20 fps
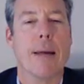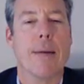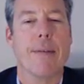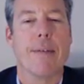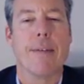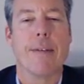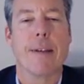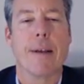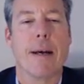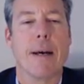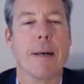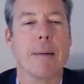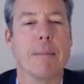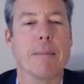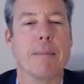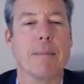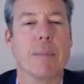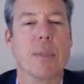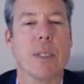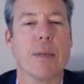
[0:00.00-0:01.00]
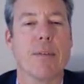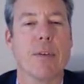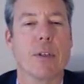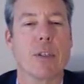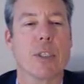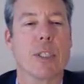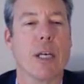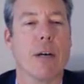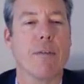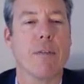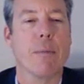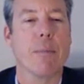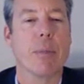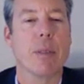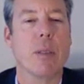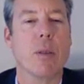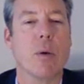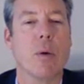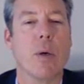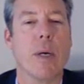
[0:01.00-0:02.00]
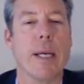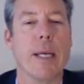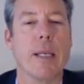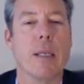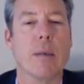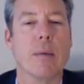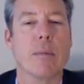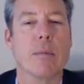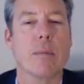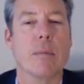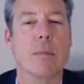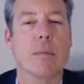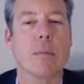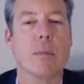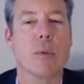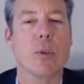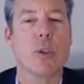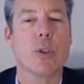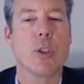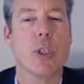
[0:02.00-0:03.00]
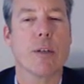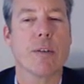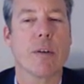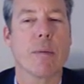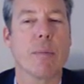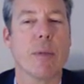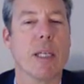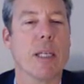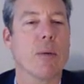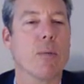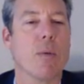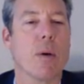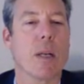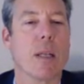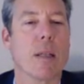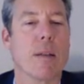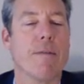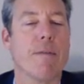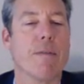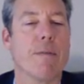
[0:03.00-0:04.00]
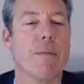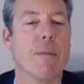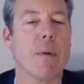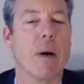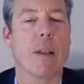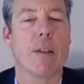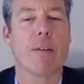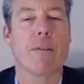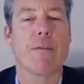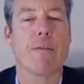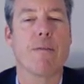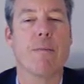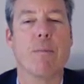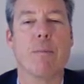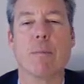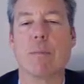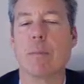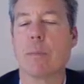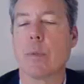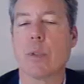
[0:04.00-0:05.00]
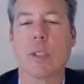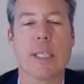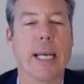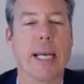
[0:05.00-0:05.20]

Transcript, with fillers: And um, if you're self-employed, should have completed one of the f other f